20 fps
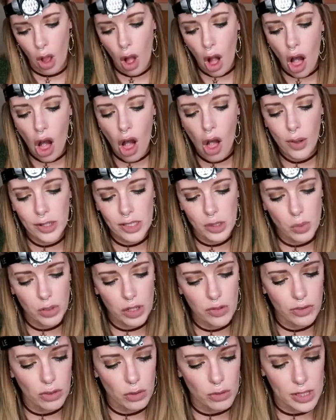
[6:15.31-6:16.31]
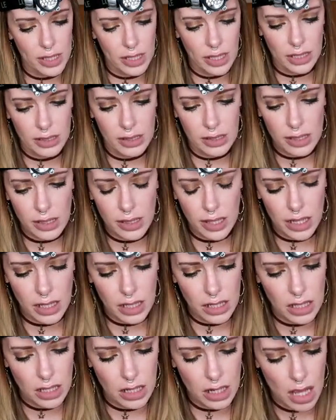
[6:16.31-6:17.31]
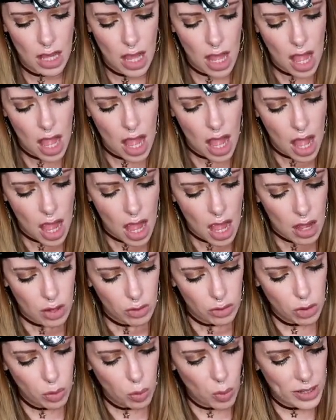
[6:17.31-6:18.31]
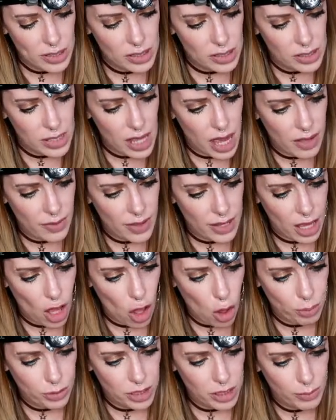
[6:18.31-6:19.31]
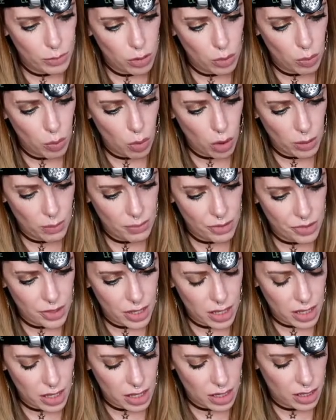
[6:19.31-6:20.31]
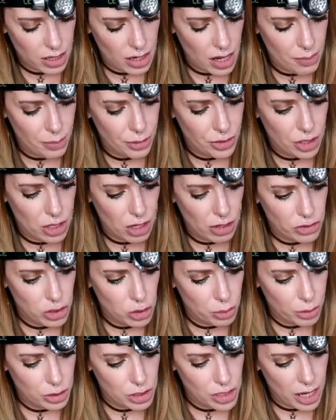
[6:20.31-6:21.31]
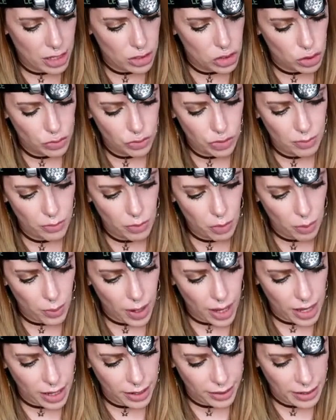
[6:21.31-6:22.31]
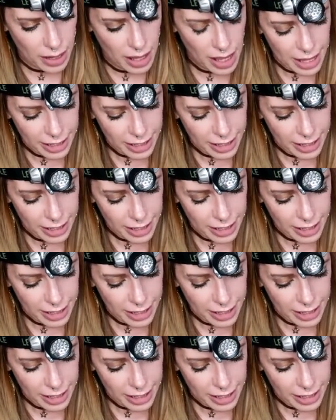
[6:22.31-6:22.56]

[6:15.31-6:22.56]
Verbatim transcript: Oh, it's one of those like insulated, the ones that like help keep the warmth in, but then also protect you from the rain.